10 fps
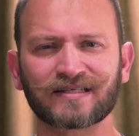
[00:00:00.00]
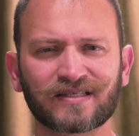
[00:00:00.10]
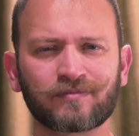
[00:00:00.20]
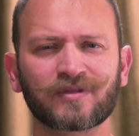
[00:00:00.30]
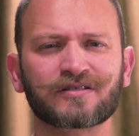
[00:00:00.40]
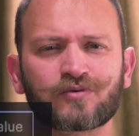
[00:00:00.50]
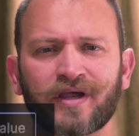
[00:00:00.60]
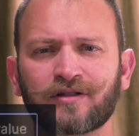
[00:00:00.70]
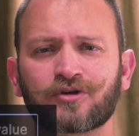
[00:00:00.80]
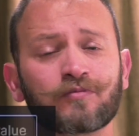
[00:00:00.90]
a seamless
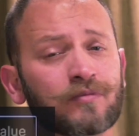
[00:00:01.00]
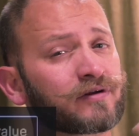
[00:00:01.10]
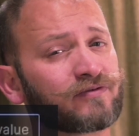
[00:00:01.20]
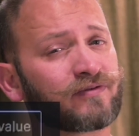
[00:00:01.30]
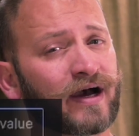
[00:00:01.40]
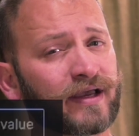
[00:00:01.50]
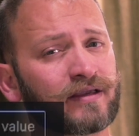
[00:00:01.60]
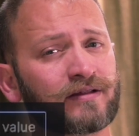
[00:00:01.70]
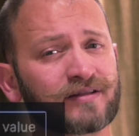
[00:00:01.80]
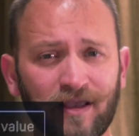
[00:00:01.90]
way to
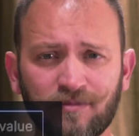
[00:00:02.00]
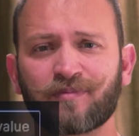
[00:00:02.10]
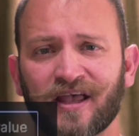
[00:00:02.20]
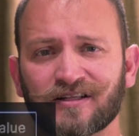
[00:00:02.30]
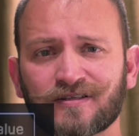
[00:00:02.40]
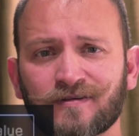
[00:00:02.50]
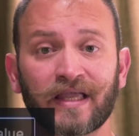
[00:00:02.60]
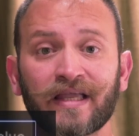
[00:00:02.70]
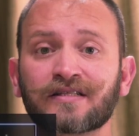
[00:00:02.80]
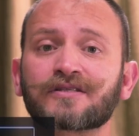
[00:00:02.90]
modify time spans.
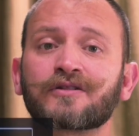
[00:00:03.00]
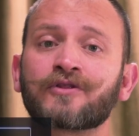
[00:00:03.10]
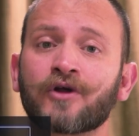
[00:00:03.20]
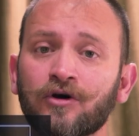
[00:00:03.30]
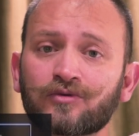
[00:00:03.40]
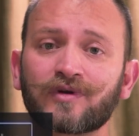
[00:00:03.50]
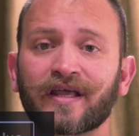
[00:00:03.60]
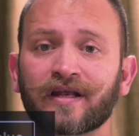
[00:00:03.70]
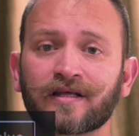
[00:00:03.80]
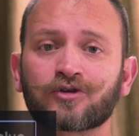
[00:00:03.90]
It's not
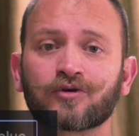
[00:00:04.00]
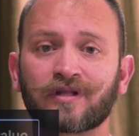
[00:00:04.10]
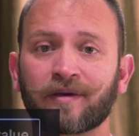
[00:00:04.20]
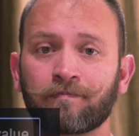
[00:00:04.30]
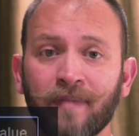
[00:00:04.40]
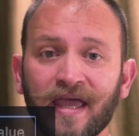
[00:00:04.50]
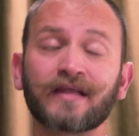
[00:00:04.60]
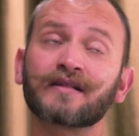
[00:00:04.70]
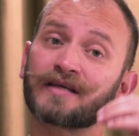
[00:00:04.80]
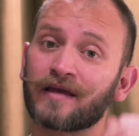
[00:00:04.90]
related to the
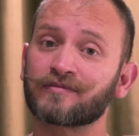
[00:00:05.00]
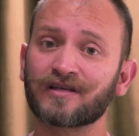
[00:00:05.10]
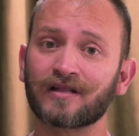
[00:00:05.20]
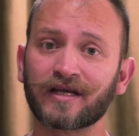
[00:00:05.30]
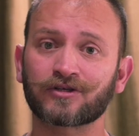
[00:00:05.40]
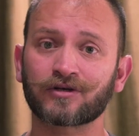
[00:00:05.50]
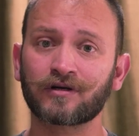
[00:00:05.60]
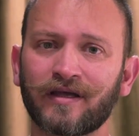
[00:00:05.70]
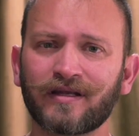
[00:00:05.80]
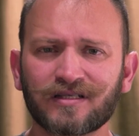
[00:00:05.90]
main time
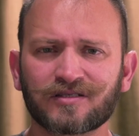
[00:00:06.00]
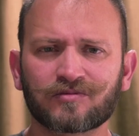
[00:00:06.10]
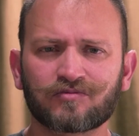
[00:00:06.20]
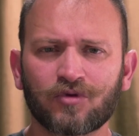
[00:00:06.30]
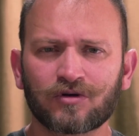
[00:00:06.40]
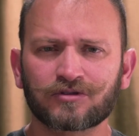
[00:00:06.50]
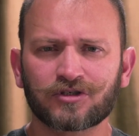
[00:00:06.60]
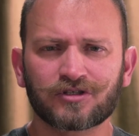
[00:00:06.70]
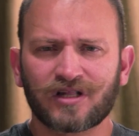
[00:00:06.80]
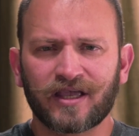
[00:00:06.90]
selector, it is more
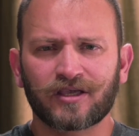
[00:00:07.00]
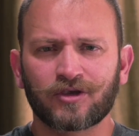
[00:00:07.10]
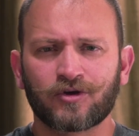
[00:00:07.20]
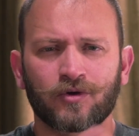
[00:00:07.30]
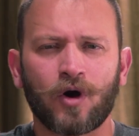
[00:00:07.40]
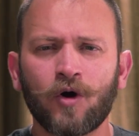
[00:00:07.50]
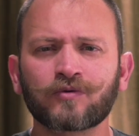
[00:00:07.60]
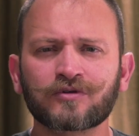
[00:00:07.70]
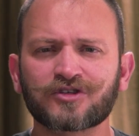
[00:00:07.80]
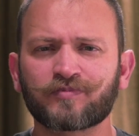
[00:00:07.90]
just like your
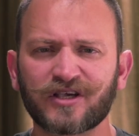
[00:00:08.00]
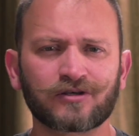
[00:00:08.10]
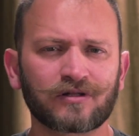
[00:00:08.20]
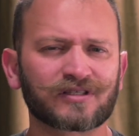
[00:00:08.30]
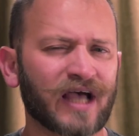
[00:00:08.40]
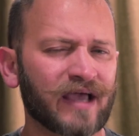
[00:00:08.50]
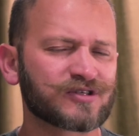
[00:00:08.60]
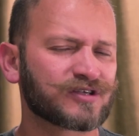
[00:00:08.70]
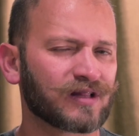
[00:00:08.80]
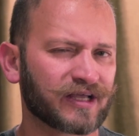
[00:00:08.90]
own special time
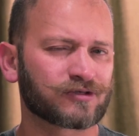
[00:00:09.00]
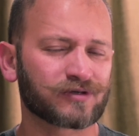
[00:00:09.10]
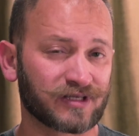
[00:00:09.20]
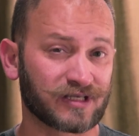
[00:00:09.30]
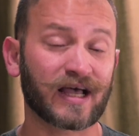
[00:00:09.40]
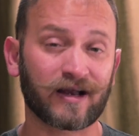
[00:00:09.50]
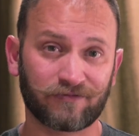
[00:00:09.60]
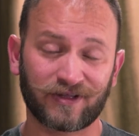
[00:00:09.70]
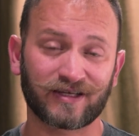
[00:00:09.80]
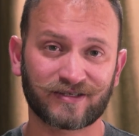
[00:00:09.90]
selector inside of
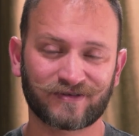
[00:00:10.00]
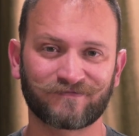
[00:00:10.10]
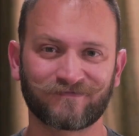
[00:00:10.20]
this.